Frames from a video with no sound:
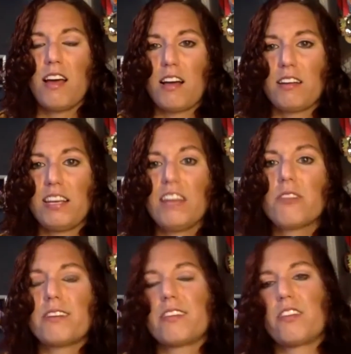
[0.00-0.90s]

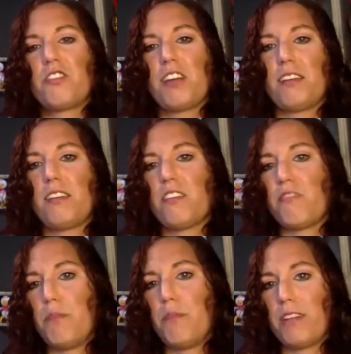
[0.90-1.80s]
increase their chances of
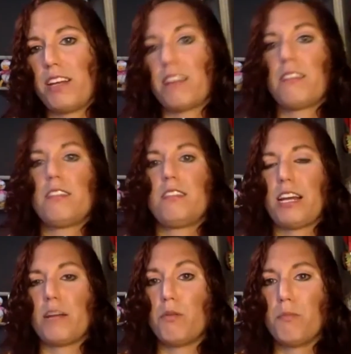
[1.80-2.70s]
building a
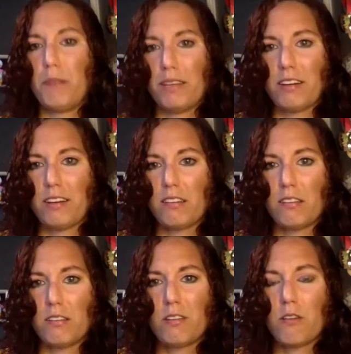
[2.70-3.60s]
sustainable business.
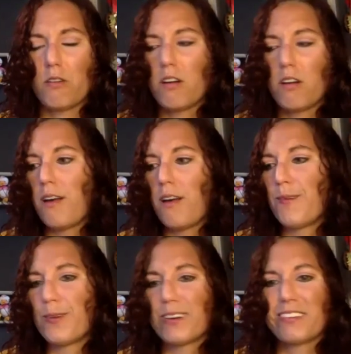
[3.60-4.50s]
So
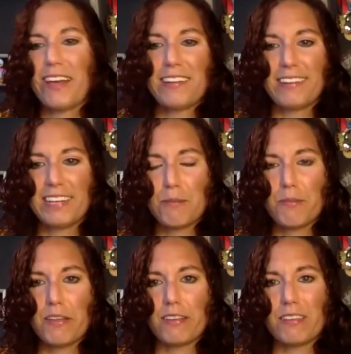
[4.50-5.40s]
we're excited to keep
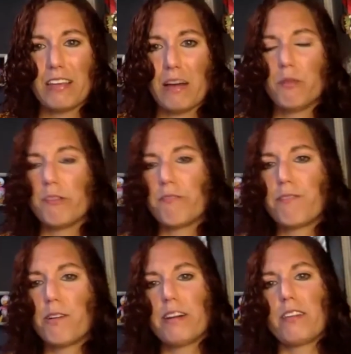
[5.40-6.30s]
this moving
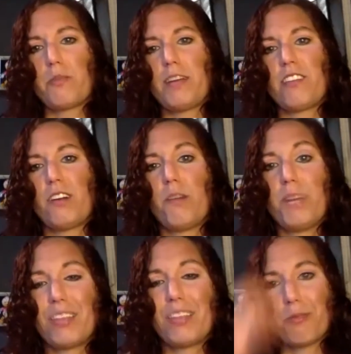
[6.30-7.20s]
forward as we enter
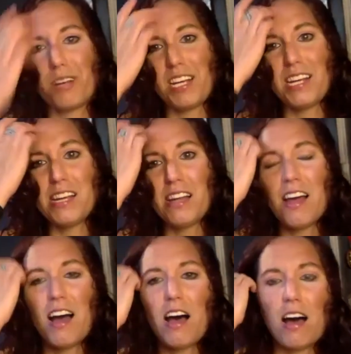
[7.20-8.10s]
week 3
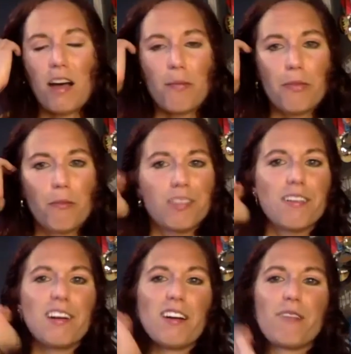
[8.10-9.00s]
with
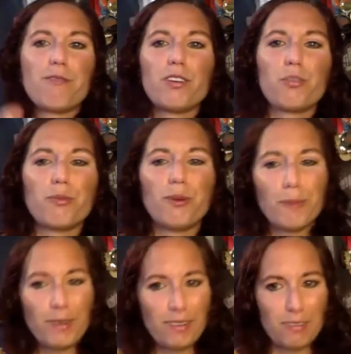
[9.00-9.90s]
our virtual
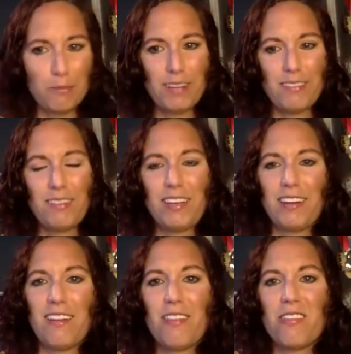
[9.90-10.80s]
participants in
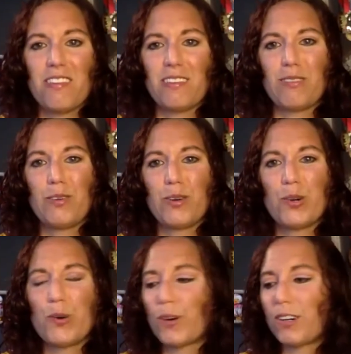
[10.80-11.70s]
this
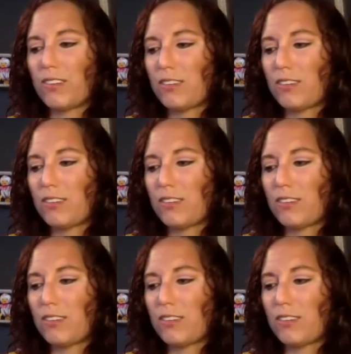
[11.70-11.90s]
course.